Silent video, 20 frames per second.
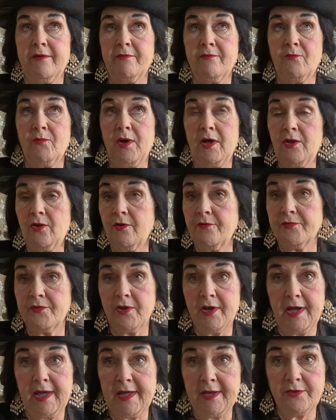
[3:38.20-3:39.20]
well
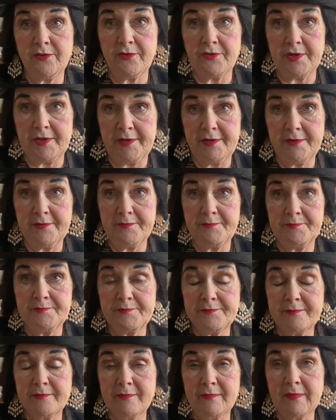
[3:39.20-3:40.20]
over 100,
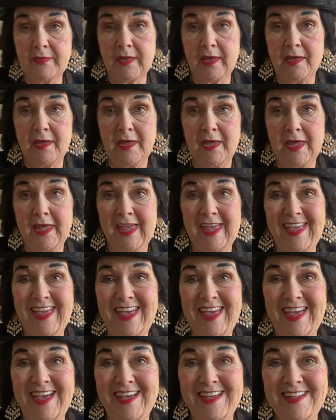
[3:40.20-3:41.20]

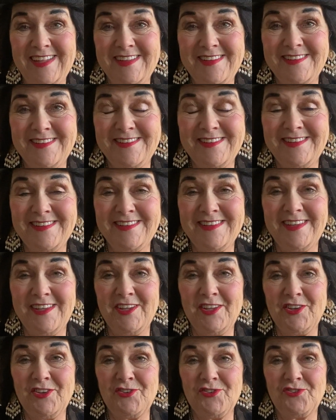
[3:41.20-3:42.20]
and
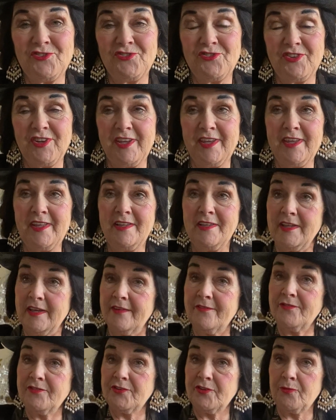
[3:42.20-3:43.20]
she
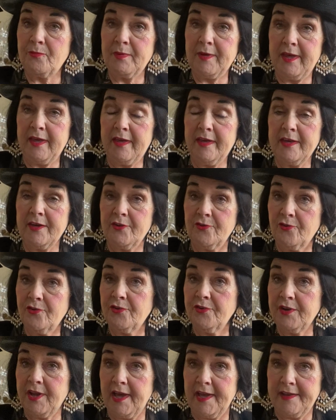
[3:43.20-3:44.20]
lived to be in
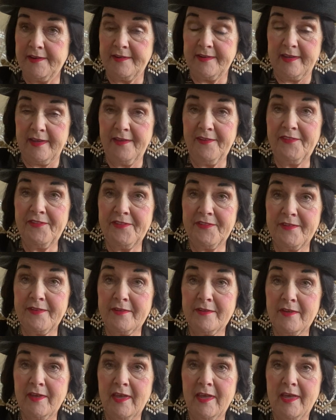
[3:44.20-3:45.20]
her 90s.
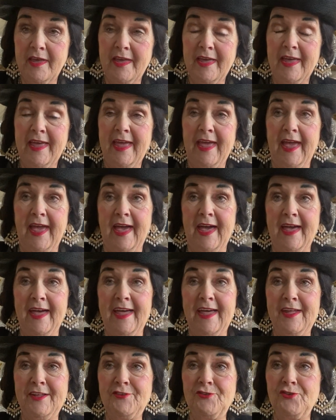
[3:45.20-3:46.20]

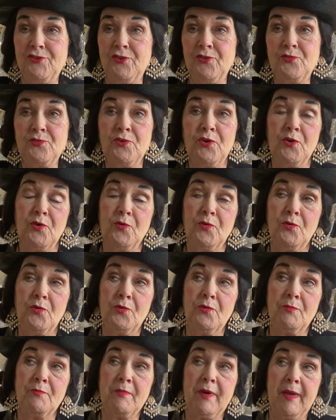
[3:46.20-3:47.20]
And you
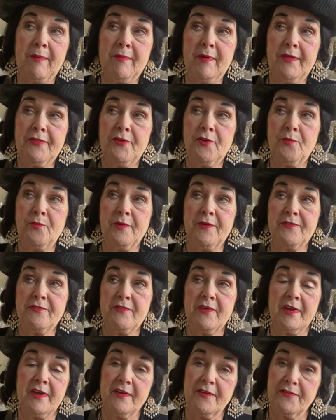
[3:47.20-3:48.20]
know, my mother was
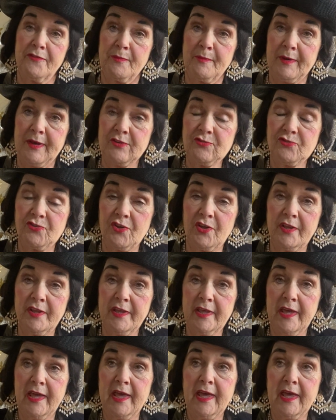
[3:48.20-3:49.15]
very special.